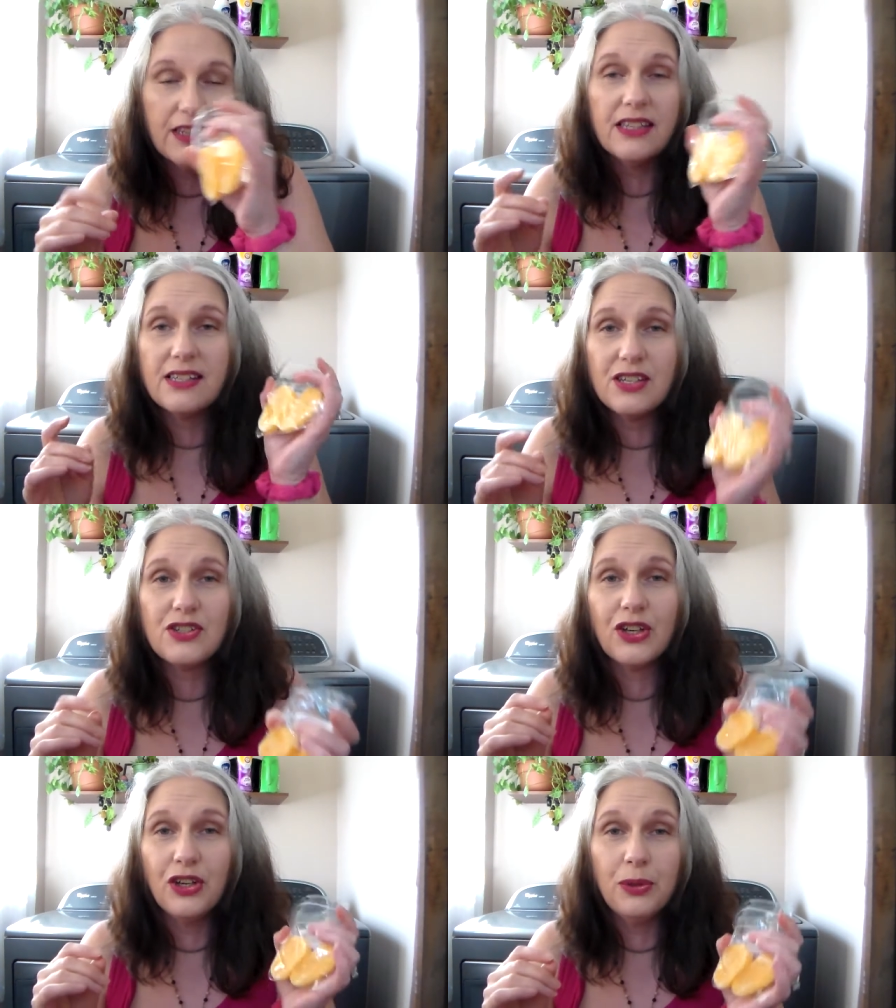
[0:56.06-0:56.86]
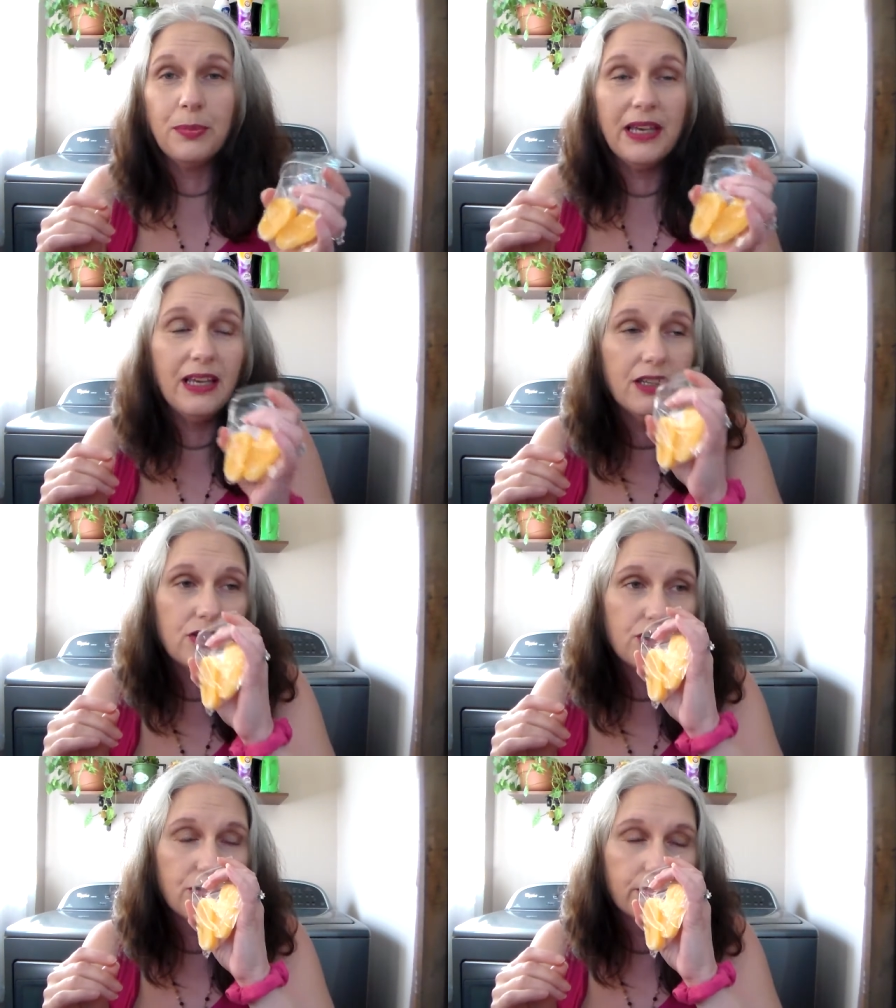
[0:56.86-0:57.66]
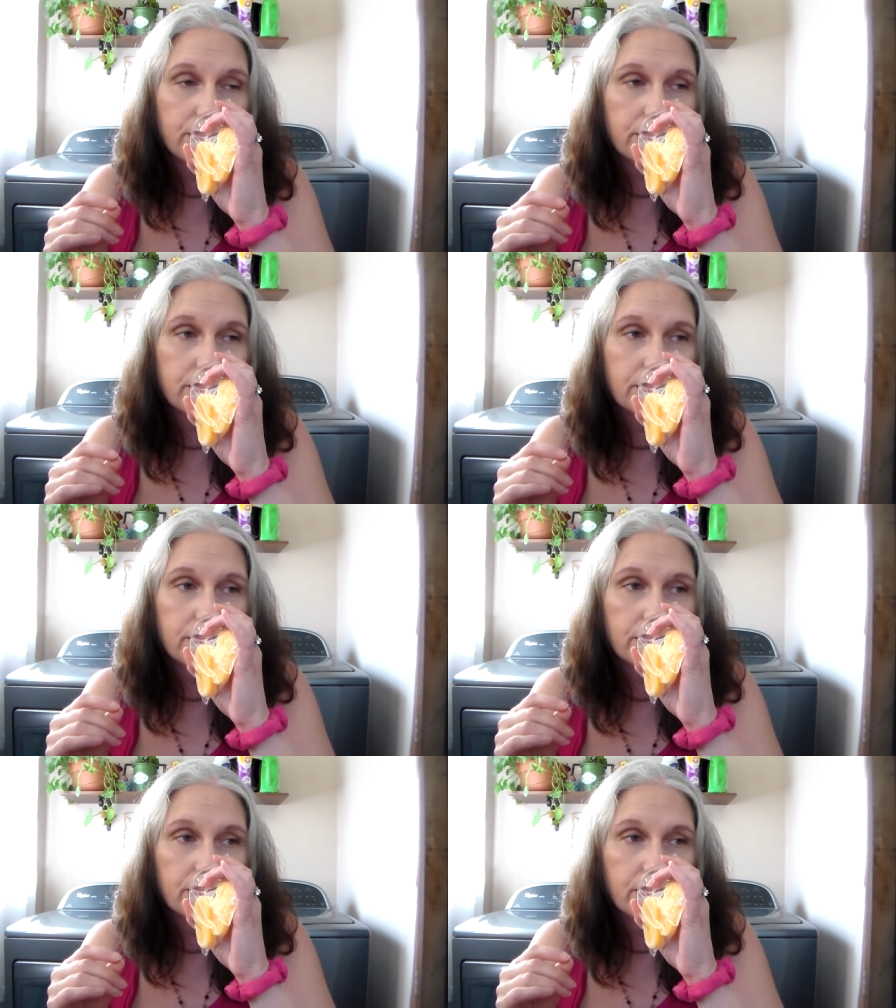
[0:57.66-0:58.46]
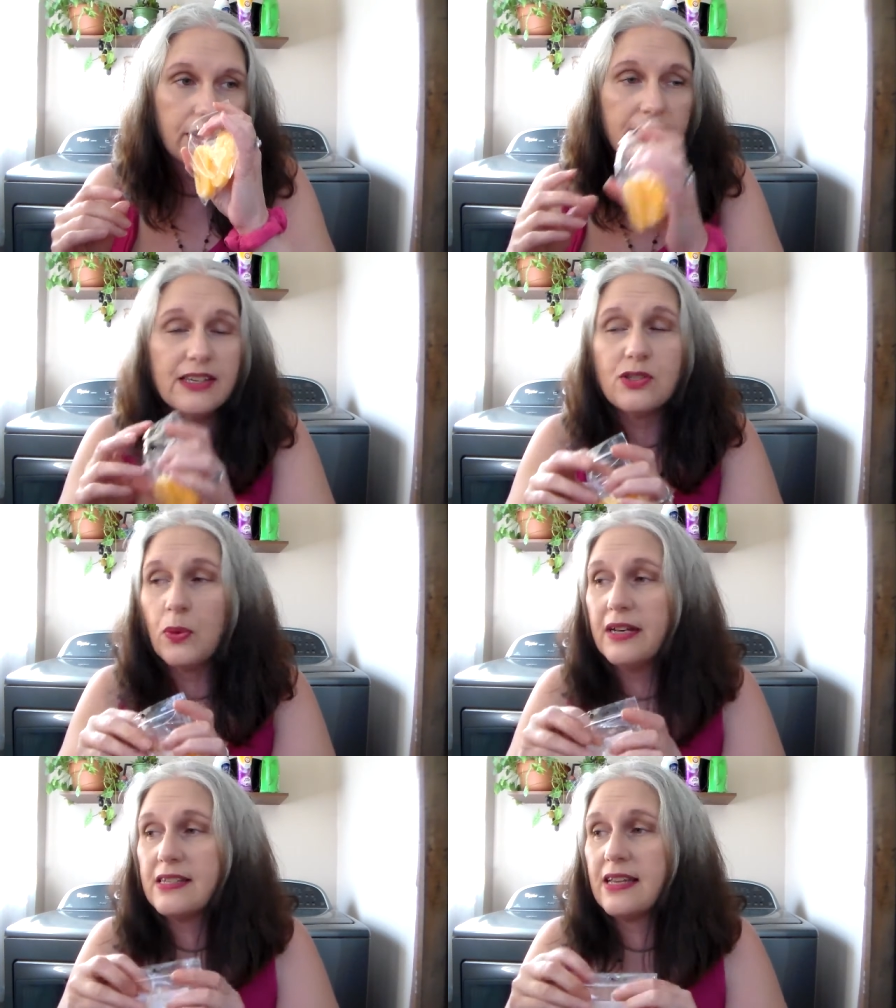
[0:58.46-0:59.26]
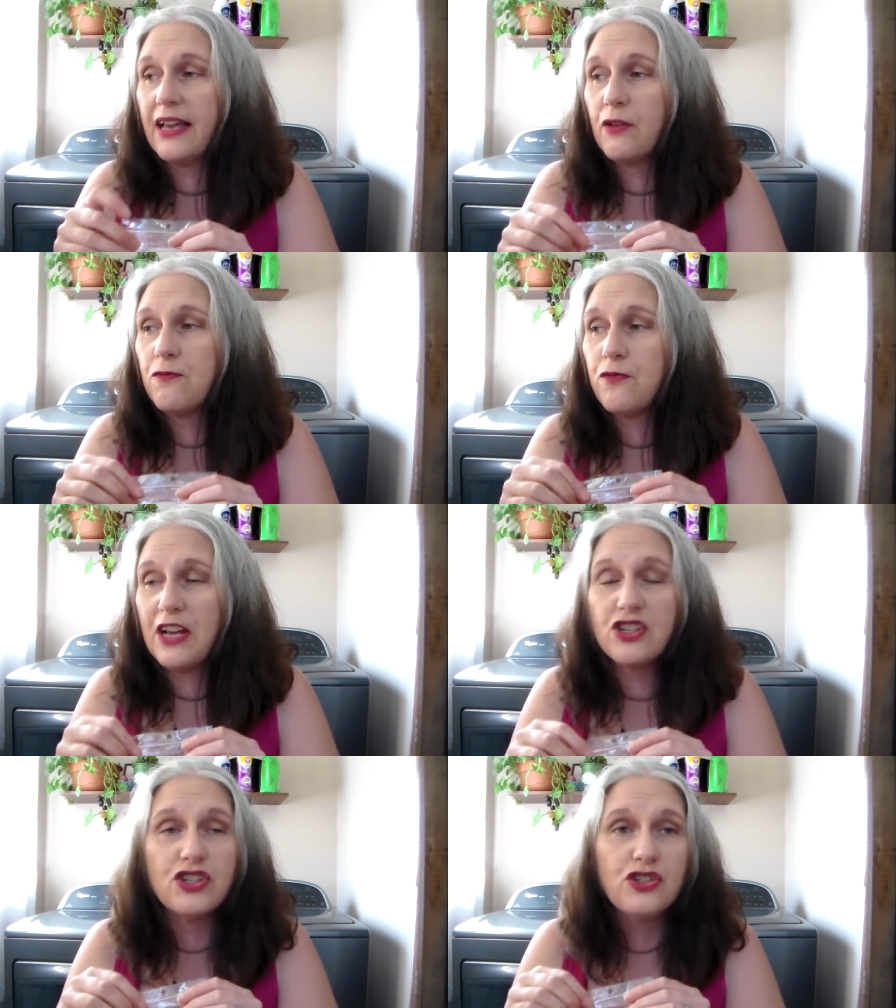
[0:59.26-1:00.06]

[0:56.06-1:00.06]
This is a good peach. This one is like a fresh,